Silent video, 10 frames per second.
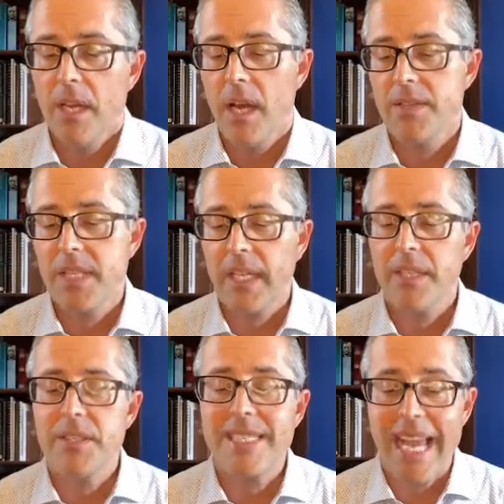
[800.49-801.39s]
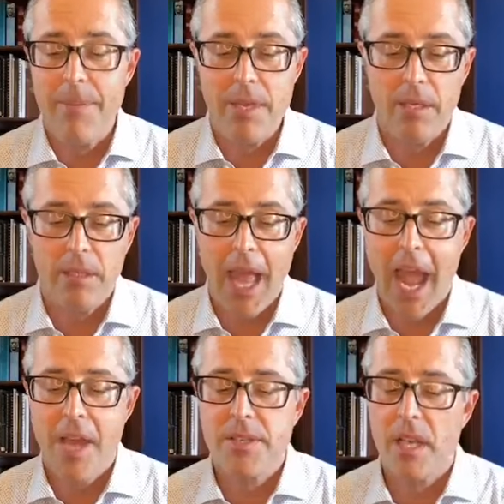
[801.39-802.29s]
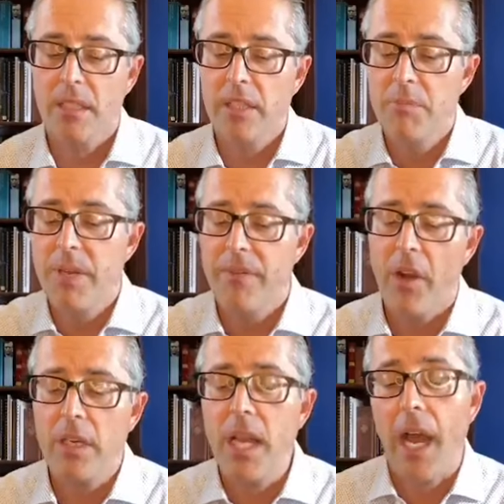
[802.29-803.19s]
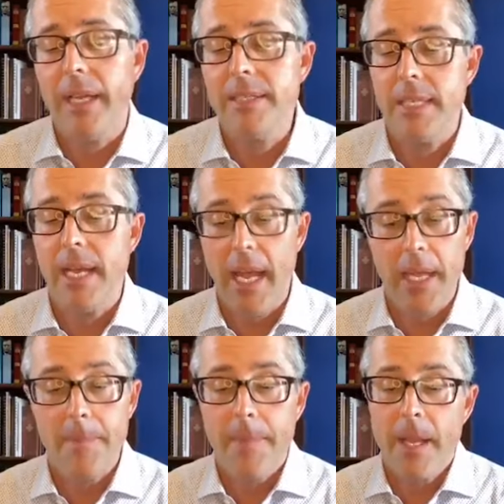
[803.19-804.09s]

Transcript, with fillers: uh, 2 Samuel as a little bit of our guide today.